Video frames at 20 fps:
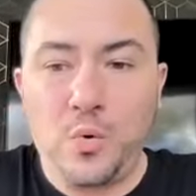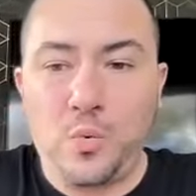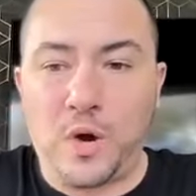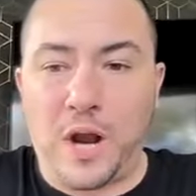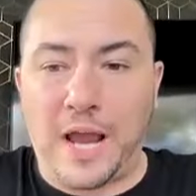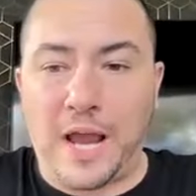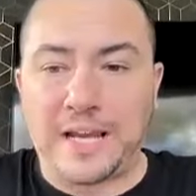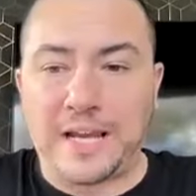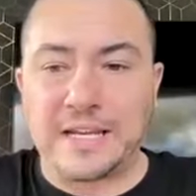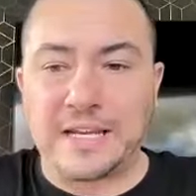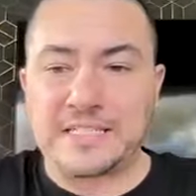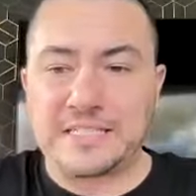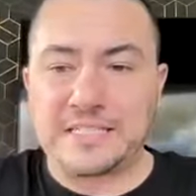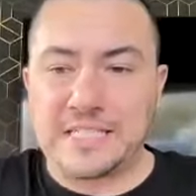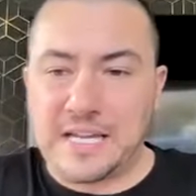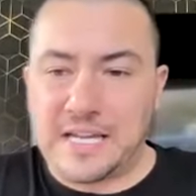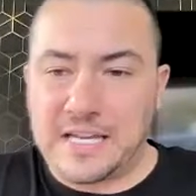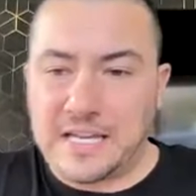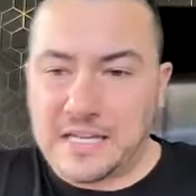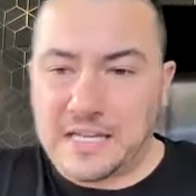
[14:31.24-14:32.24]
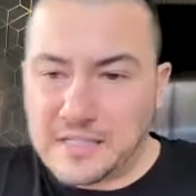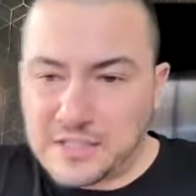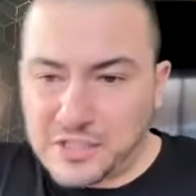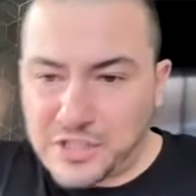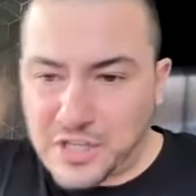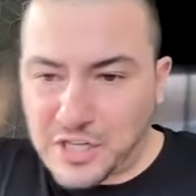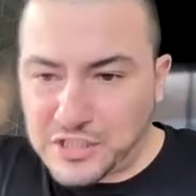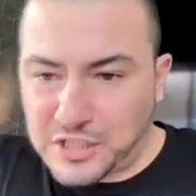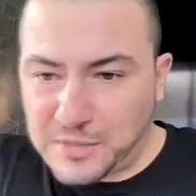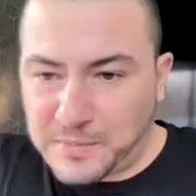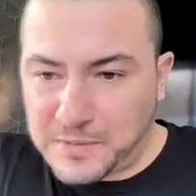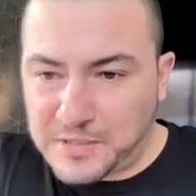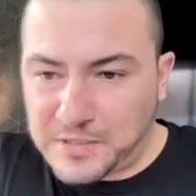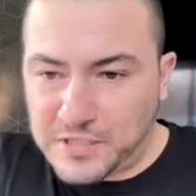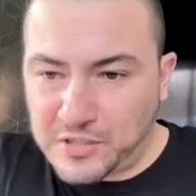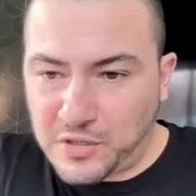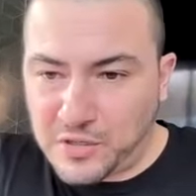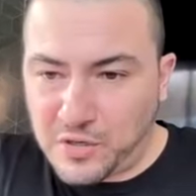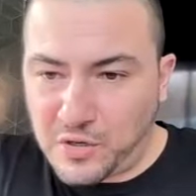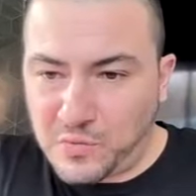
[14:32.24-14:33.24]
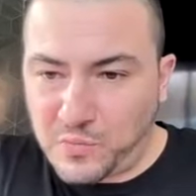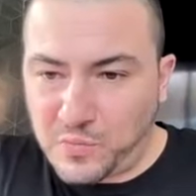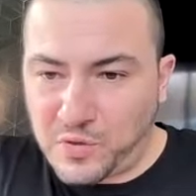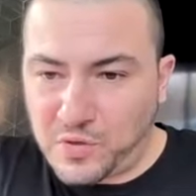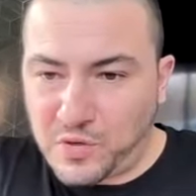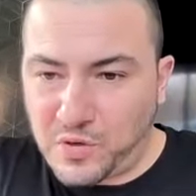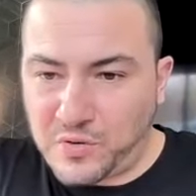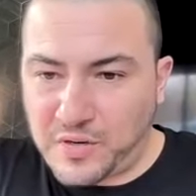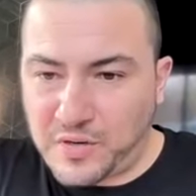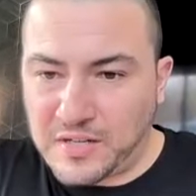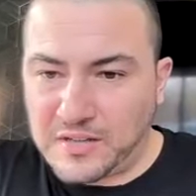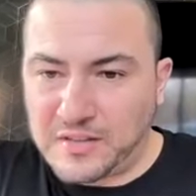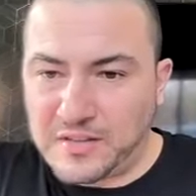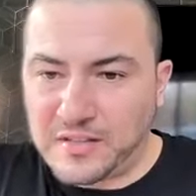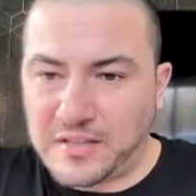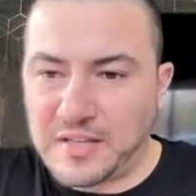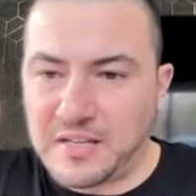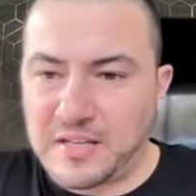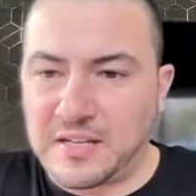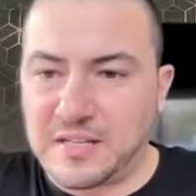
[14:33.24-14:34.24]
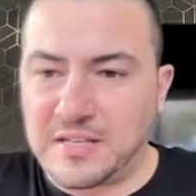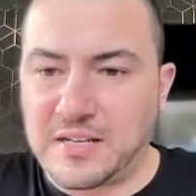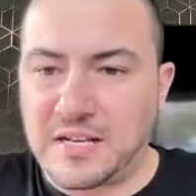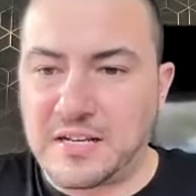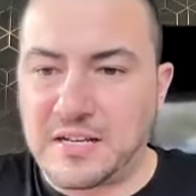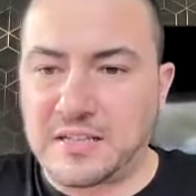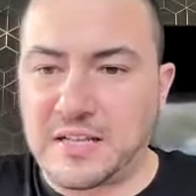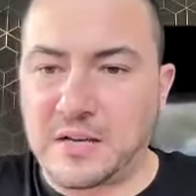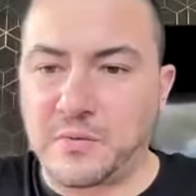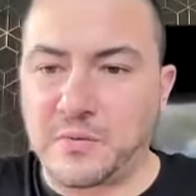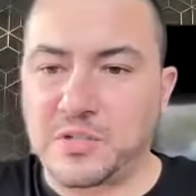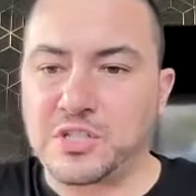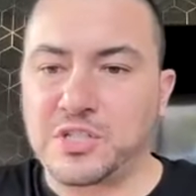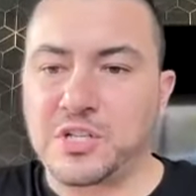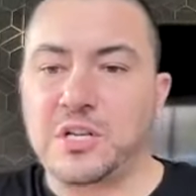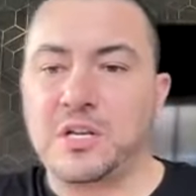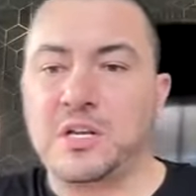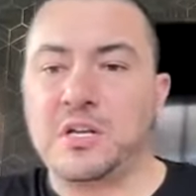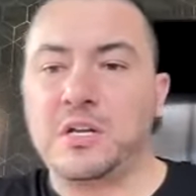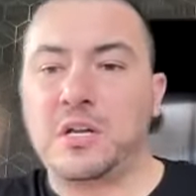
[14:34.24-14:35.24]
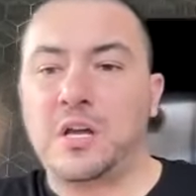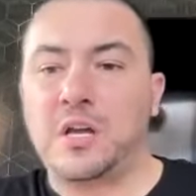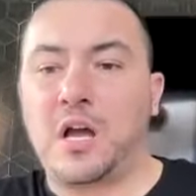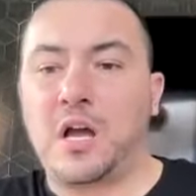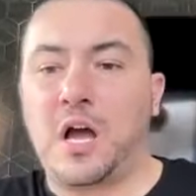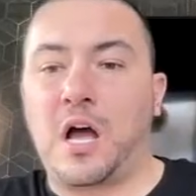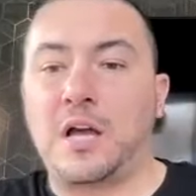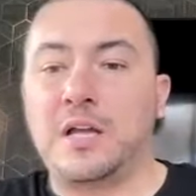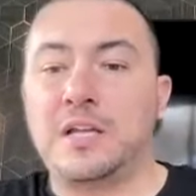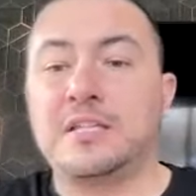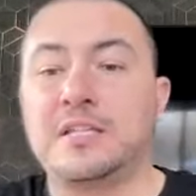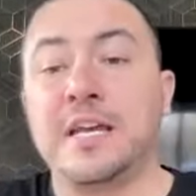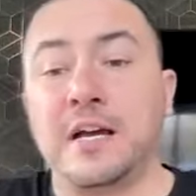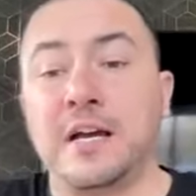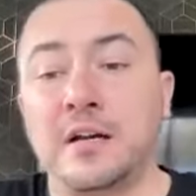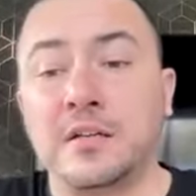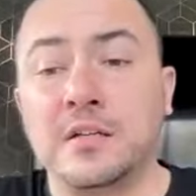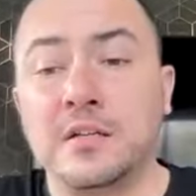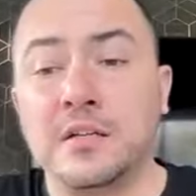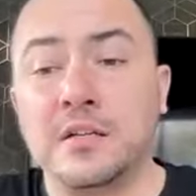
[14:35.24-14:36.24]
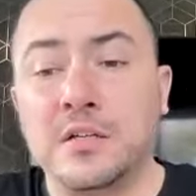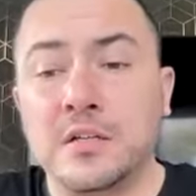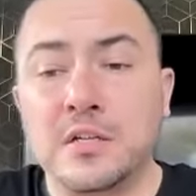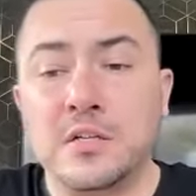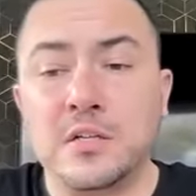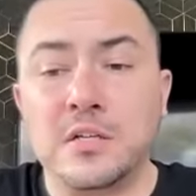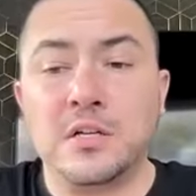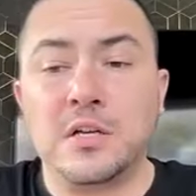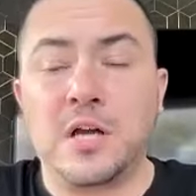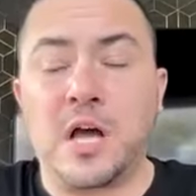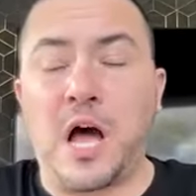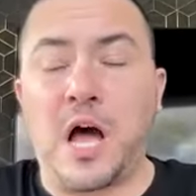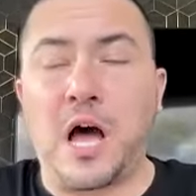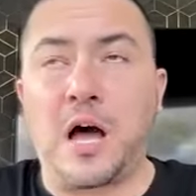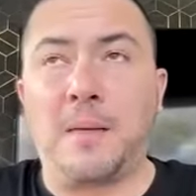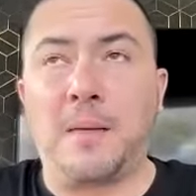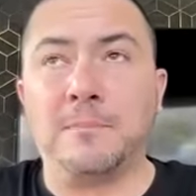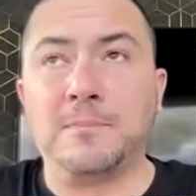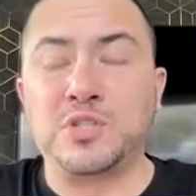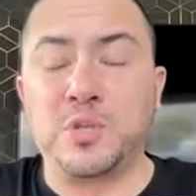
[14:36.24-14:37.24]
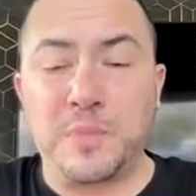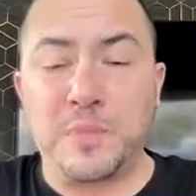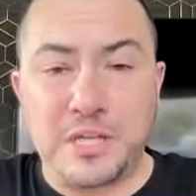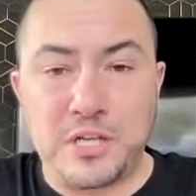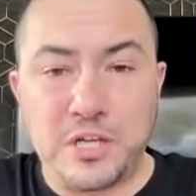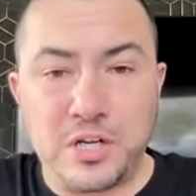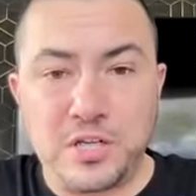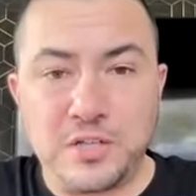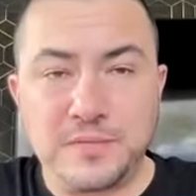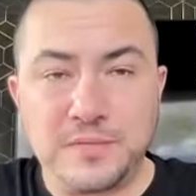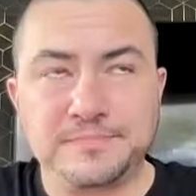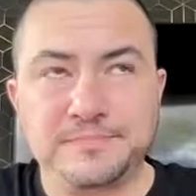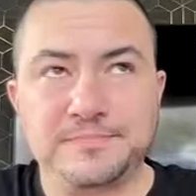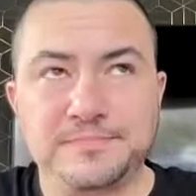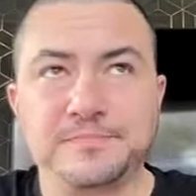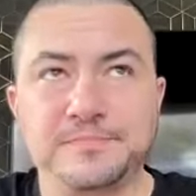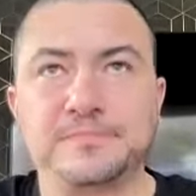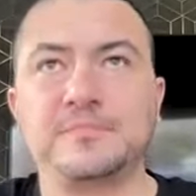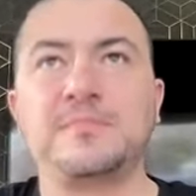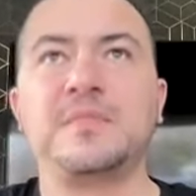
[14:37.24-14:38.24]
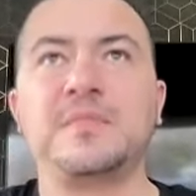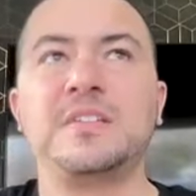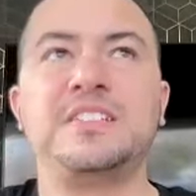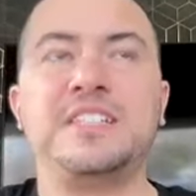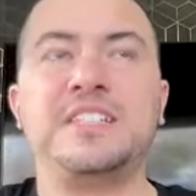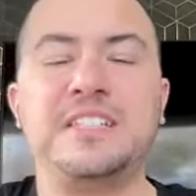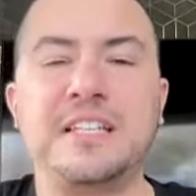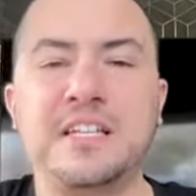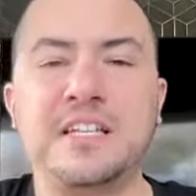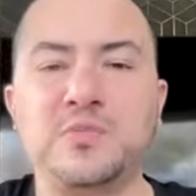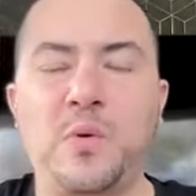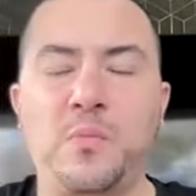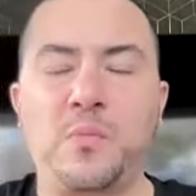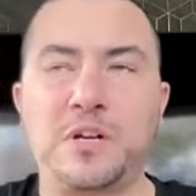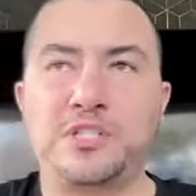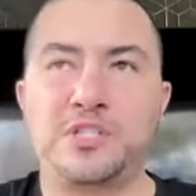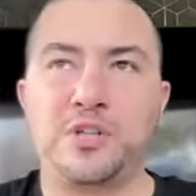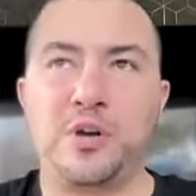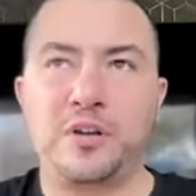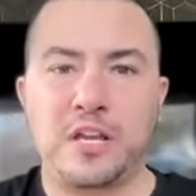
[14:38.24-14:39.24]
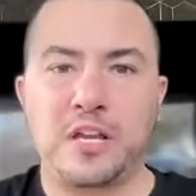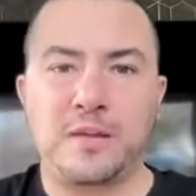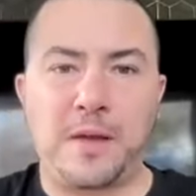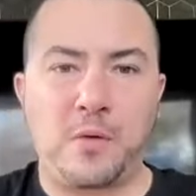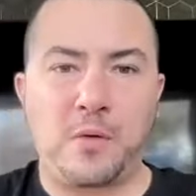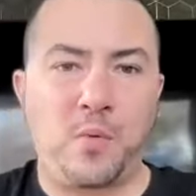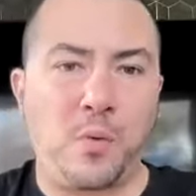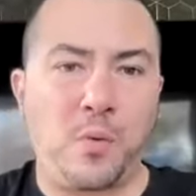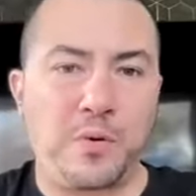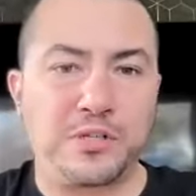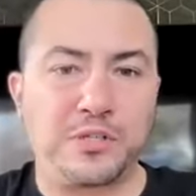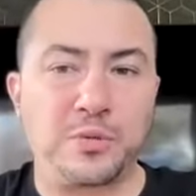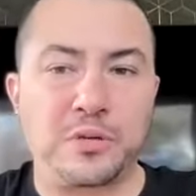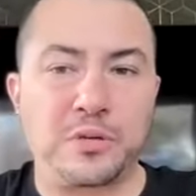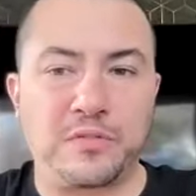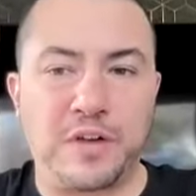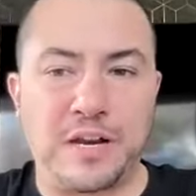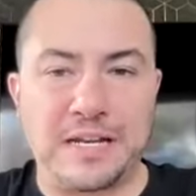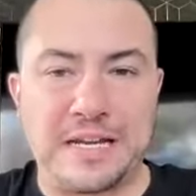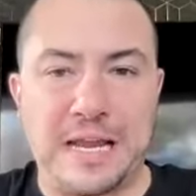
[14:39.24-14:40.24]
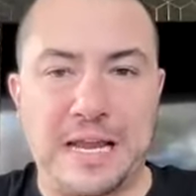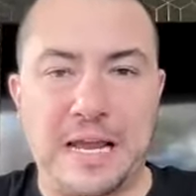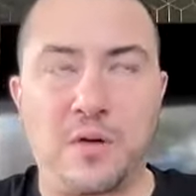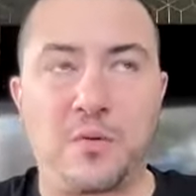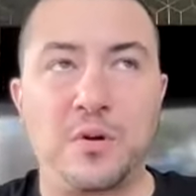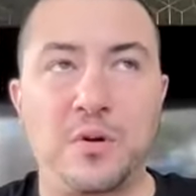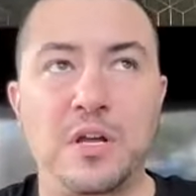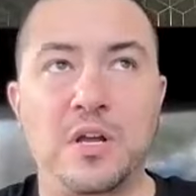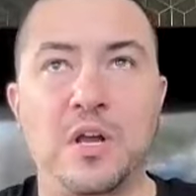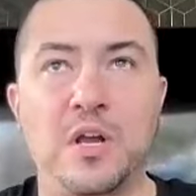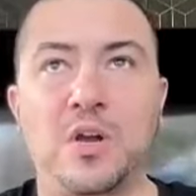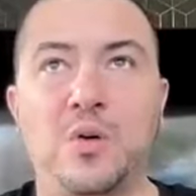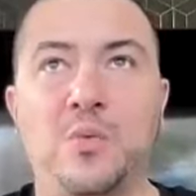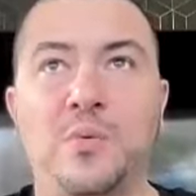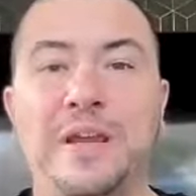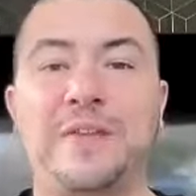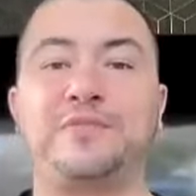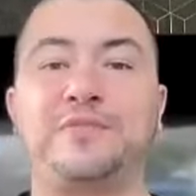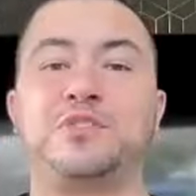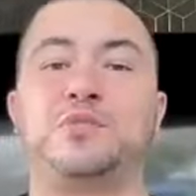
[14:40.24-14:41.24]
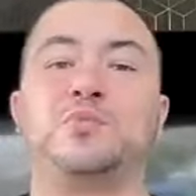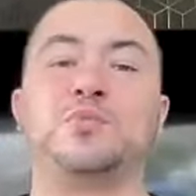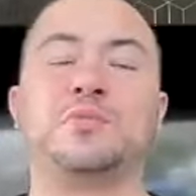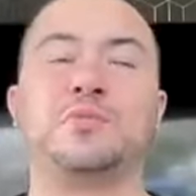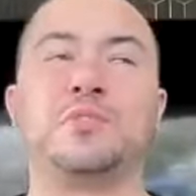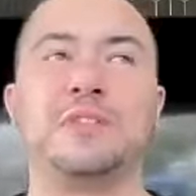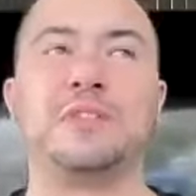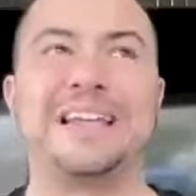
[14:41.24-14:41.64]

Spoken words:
Where I can say ChatGPT code will code anything in any language. Yeah. So we couldn't. See, the thing is, when we're talking about what we're doing right now, we have to